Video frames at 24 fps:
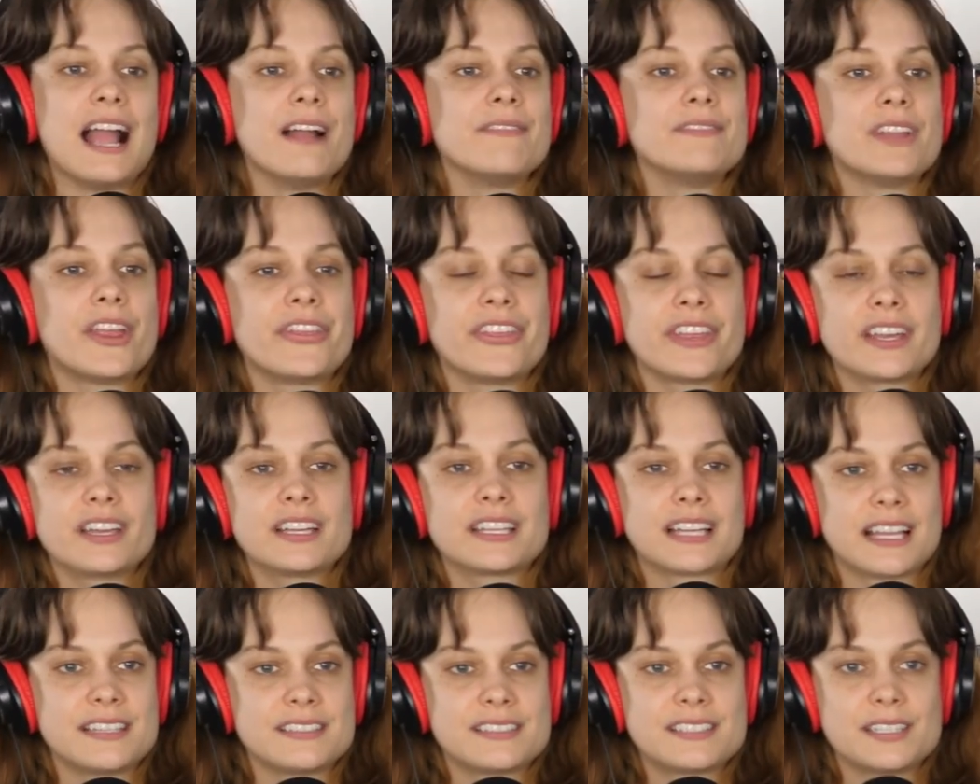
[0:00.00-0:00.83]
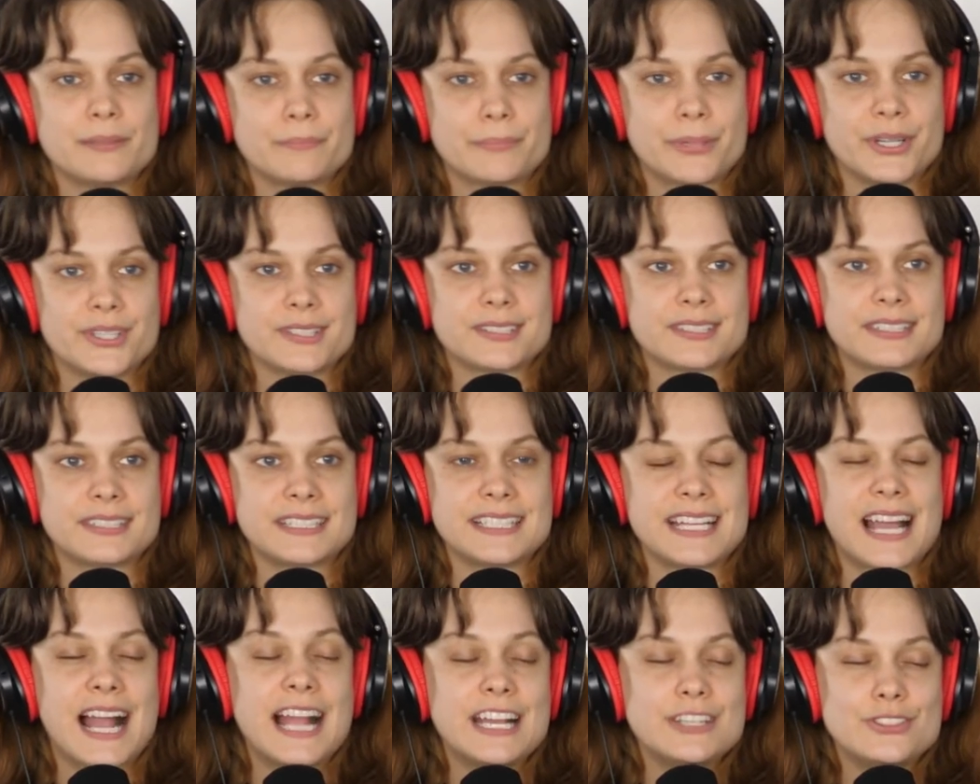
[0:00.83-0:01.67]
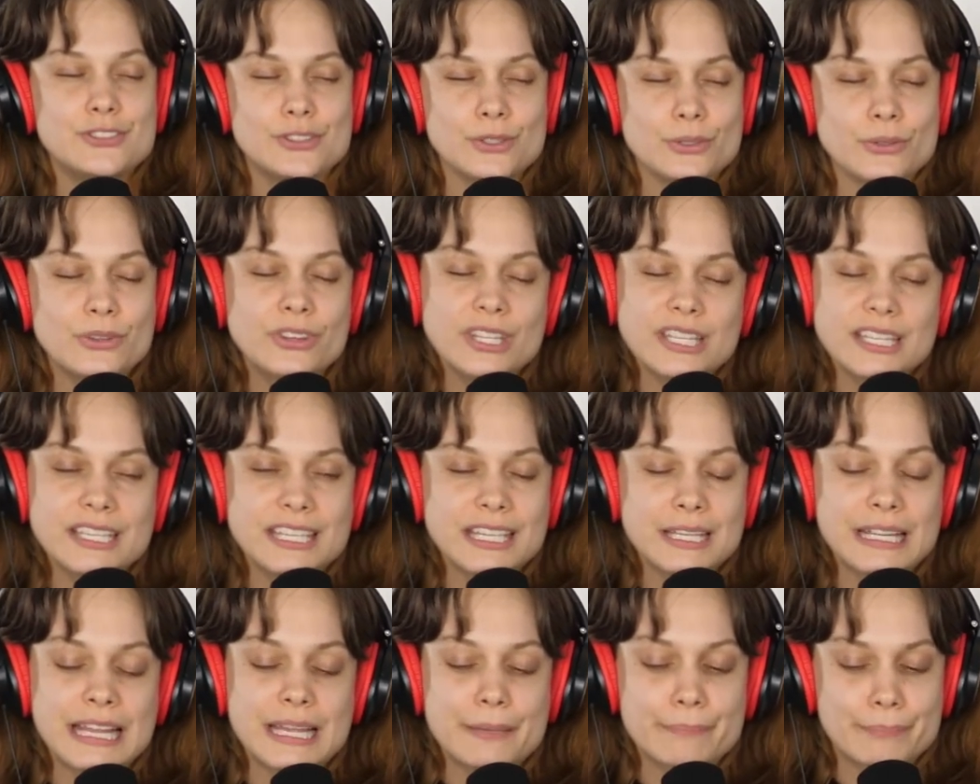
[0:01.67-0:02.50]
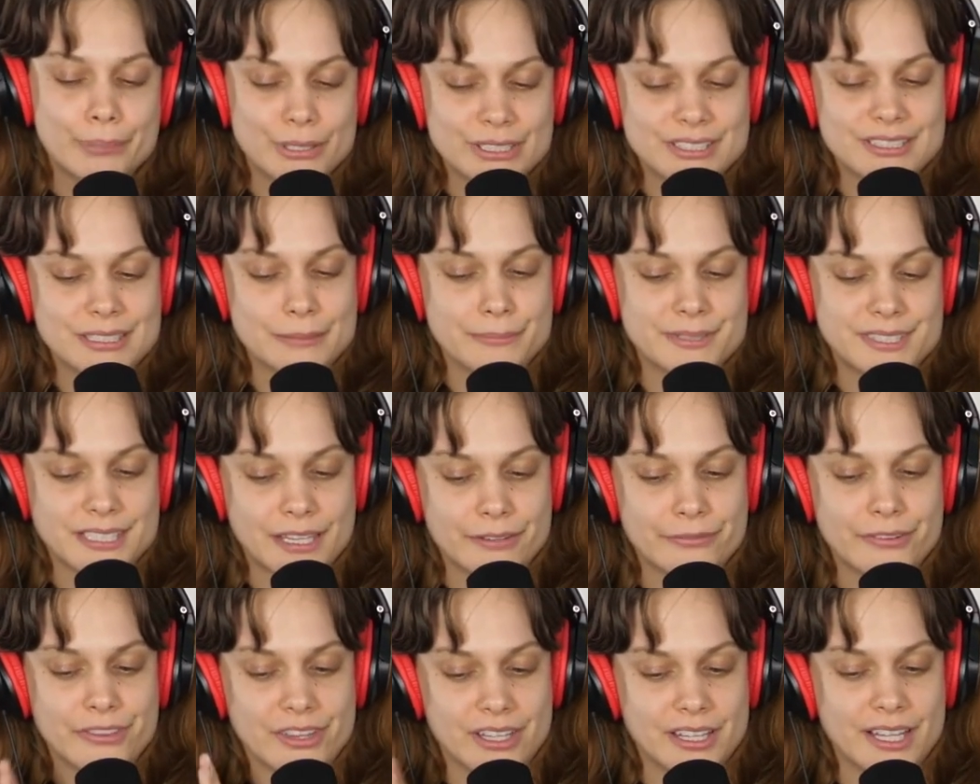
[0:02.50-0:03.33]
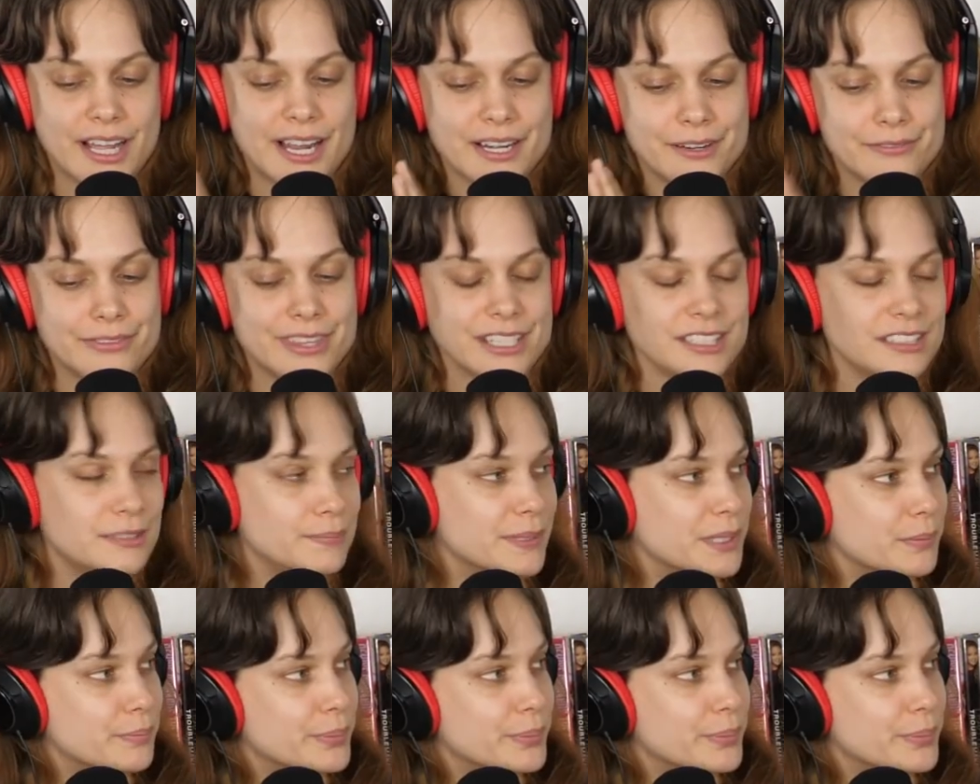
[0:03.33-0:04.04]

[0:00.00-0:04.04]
I have nothing against him personally. I do think he like puts himself in the line of these